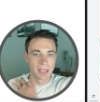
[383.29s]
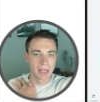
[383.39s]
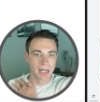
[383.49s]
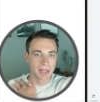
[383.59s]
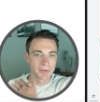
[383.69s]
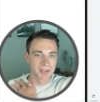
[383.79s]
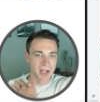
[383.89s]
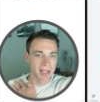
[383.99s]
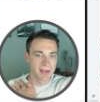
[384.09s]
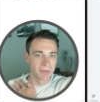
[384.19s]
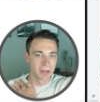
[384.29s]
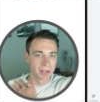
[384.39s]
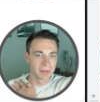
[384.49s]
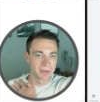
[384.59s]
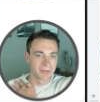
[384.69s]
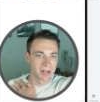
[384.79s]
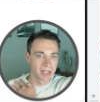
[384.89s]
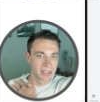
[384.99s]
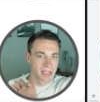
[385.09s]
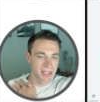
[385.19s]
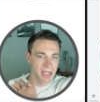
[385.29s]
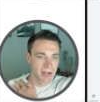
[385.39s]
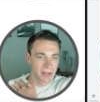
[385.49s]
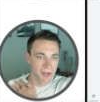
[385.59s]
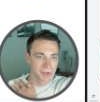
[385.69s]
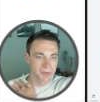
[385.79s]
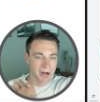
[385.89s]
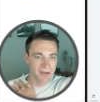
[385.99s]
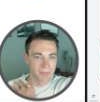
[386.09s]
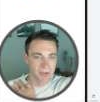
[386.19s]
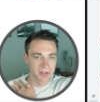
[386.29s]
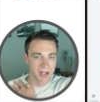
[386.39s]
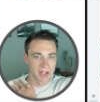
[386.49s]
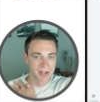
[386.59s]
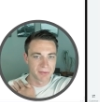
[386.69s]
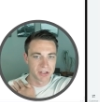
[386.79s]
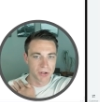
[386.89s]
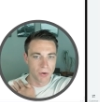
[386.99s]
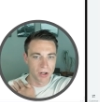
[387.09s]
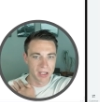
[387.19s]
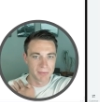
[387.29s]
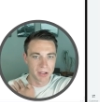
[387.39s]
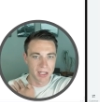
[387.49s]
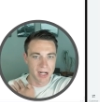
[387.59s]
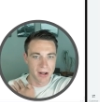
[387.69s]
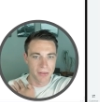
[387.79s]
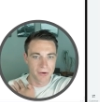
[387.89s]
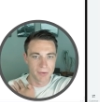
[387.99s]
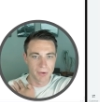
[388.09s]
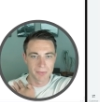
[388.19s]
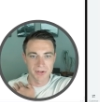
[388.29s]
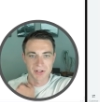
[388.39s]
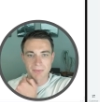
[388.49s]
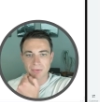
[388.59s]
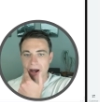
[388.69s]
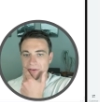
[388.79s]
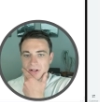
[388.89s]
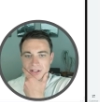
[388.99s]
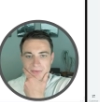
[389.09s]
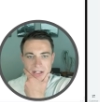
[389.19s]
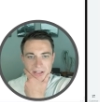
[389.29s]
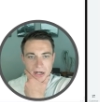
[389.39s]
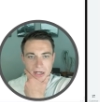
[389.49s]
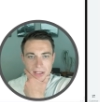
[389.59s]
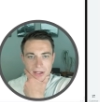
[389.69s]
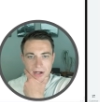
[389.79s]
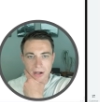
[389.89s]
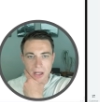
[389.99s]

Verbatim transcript: Uh, looks like I gave them a little bit of a discount on the gross profit percentage there, but totally I'm looking at a 31% profit as my target there.